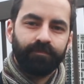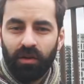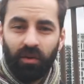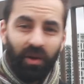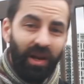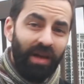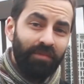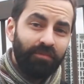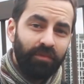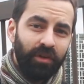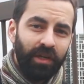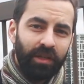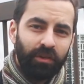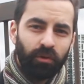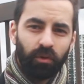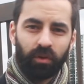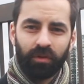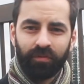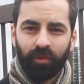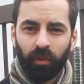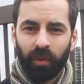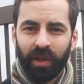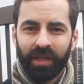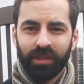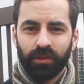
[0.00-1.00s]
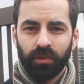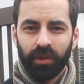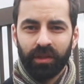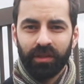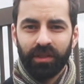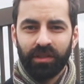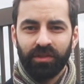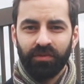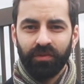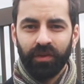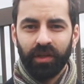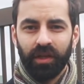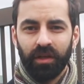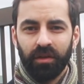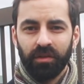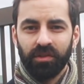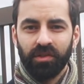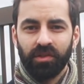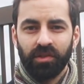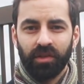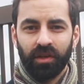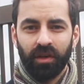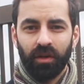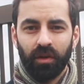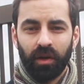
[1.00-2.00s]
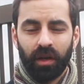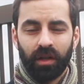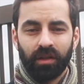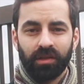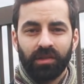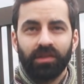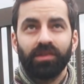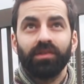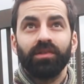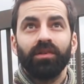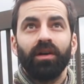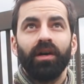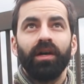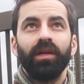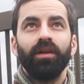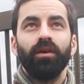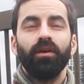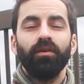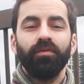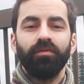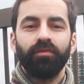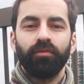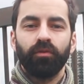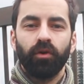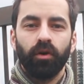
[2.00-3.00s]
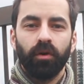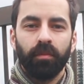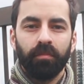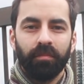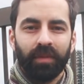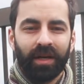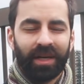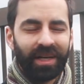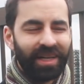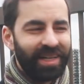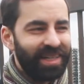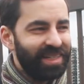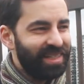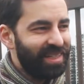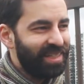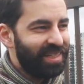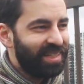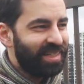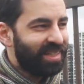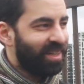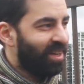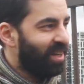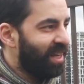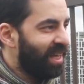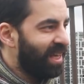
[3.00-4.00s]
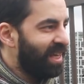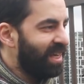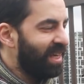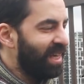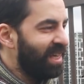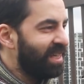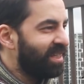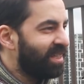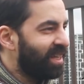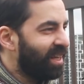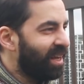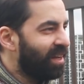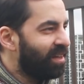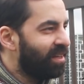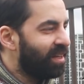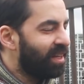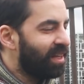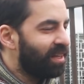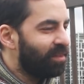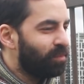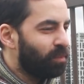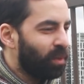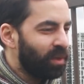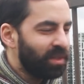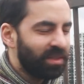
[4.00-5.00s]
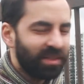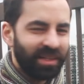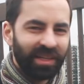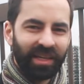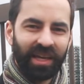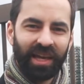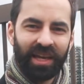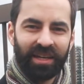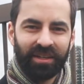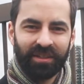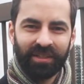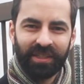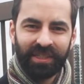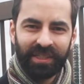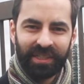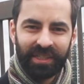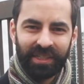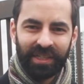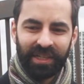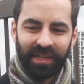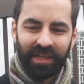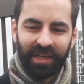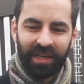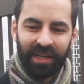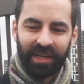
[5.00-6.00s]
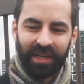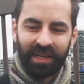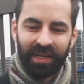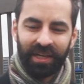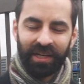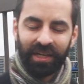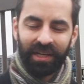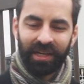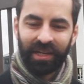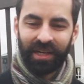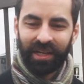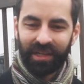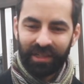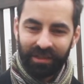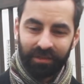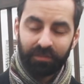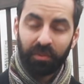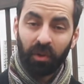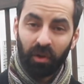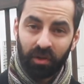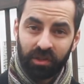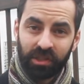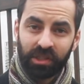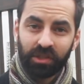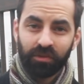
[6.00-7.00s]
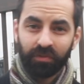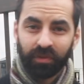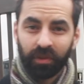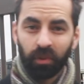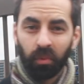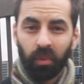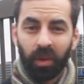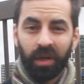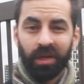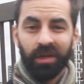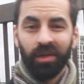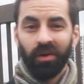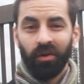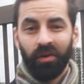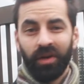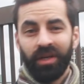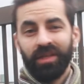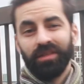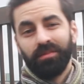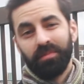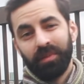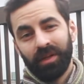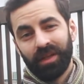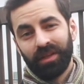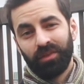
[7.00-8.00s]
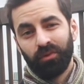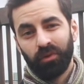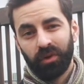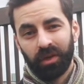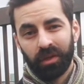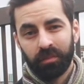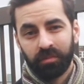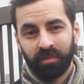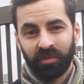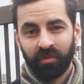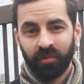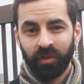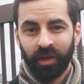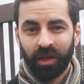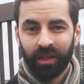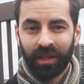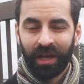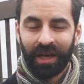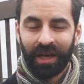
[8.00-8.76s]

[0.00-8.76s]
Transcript: Well, I haven't really thought of a way to end this video, so I'll sign off from sunny East London once again. Apologies for the wind noise, but I thought you'd prefer